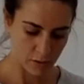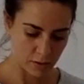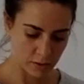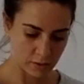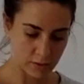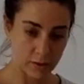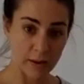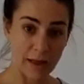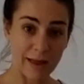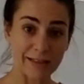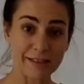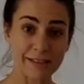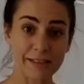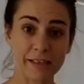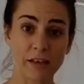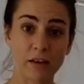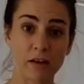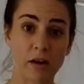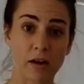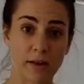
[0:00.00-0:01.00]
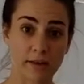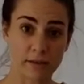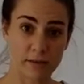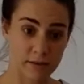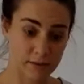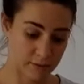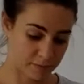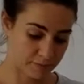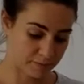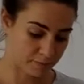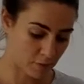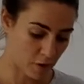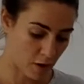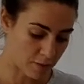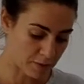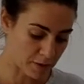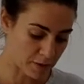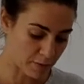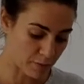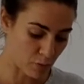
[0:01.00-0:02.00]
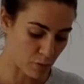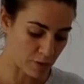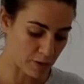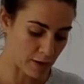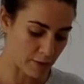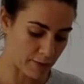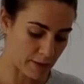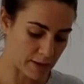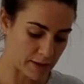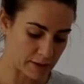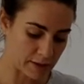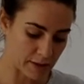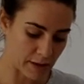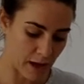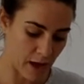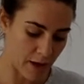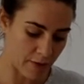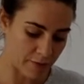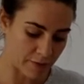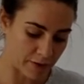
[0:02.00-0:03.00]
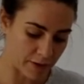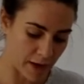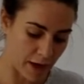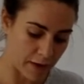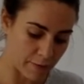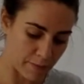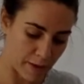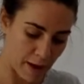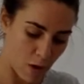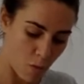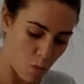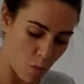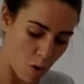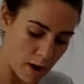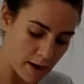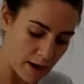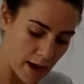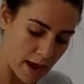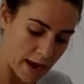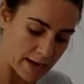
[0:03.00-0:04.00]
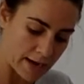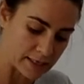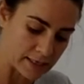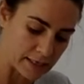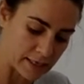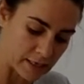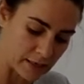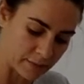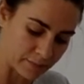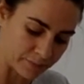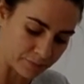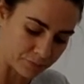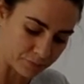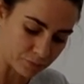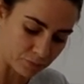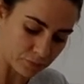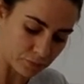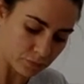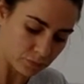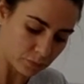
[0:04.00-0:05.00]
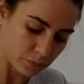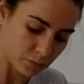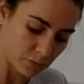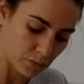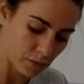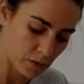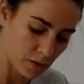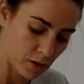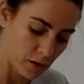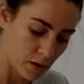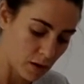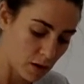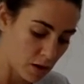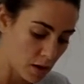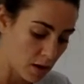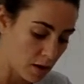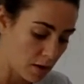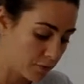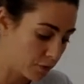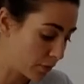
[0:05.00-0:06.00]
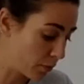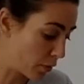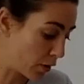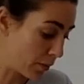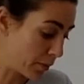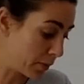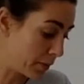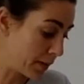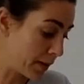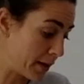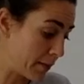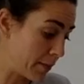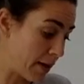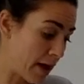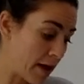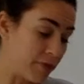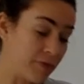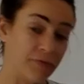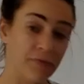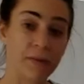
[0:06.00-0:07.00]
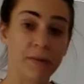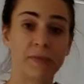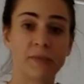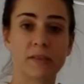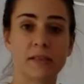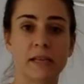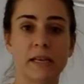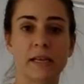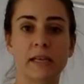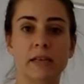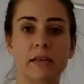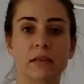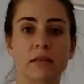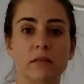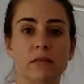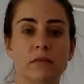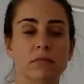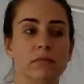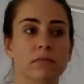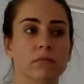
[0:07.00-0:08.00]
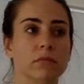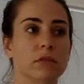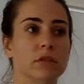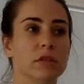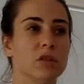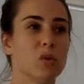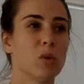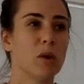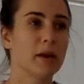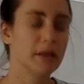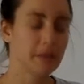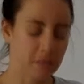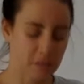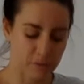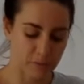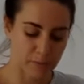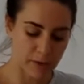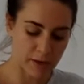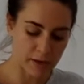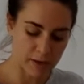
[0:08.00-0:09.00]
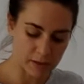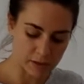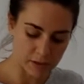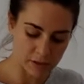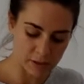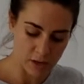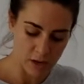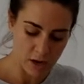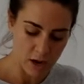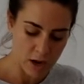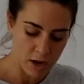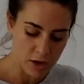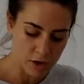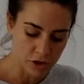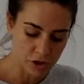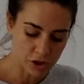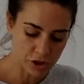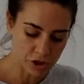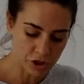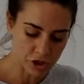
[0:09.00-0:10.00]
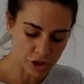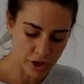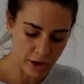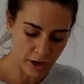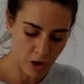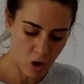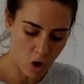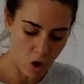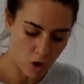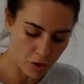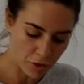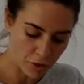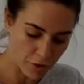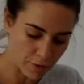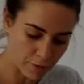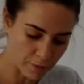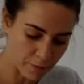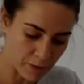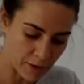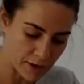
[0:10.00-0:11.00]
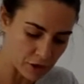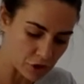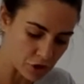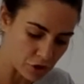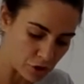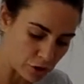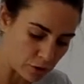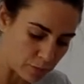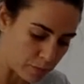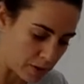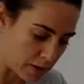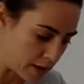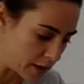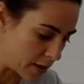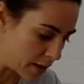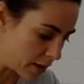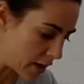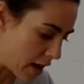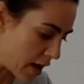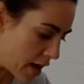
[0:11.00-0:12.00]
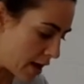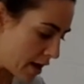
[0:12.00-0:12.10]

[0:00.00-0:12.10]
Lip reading: So that's it, guys. I'm going to put them into the oven at about 180 for probably about 15 to 20-ish minutes. Just check on them. They should be